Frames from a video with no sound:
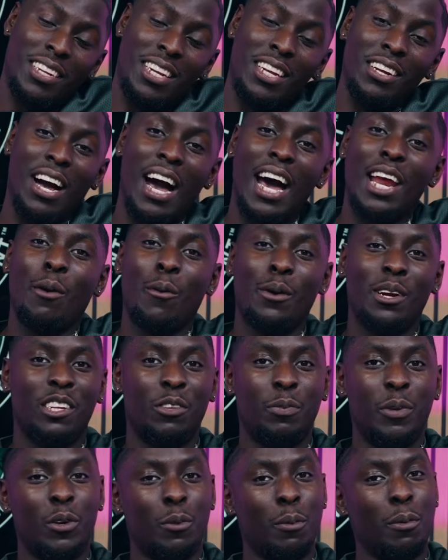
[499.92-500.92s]
Look, I don't want to
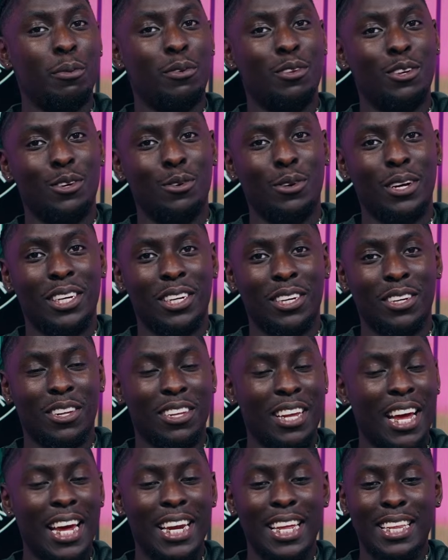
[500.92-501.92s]
speak on people's situations because
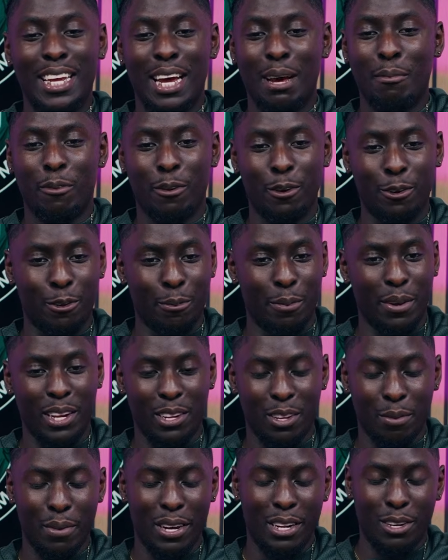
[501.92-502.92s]
at any time God could bring it
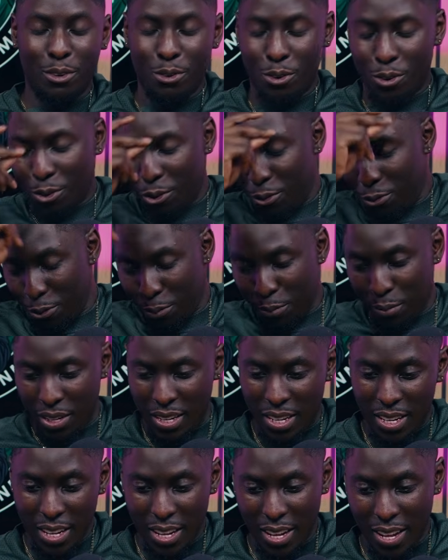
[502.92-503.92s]
to my door, God
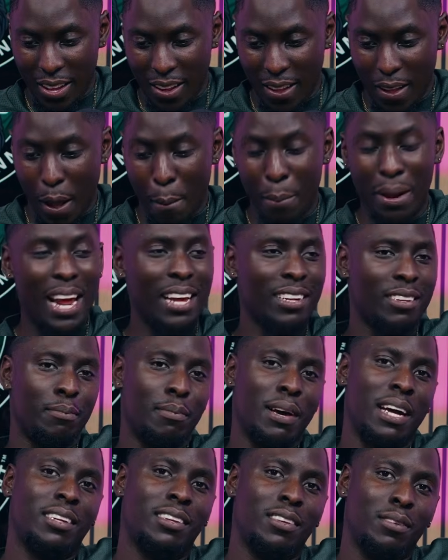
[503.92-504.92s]
forbid. But that is
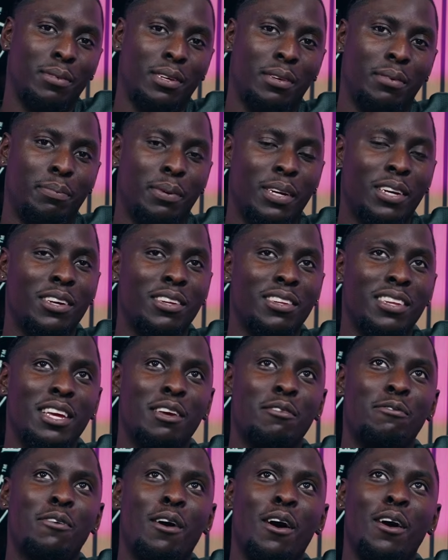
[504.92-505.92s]
mad to me because
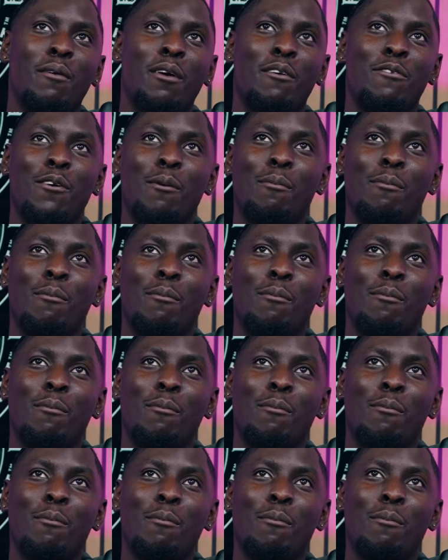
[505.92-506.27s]
if your